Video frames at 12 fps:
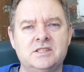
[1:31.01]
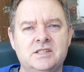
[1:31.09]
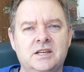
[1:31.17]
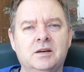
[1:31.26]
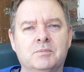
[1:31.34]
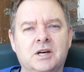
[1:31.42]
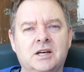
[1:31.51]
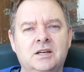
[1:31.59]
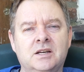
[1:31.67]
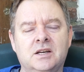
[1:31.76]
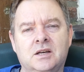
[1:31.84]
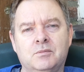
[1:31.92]

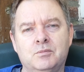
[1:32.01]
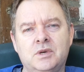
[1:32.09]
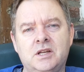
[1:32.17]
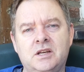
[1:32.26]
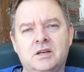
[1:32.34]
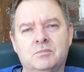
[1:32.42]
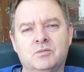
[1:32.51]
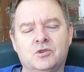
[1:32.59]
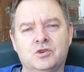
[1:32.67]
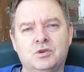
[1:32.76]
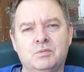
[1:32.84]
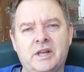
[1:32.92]
Sigma medium
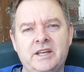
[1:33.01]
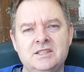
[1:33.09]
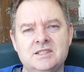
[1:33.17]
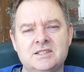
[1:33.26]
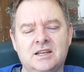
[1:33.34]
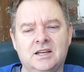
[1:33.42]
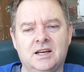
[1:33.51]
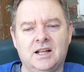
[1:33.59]
zoom lens.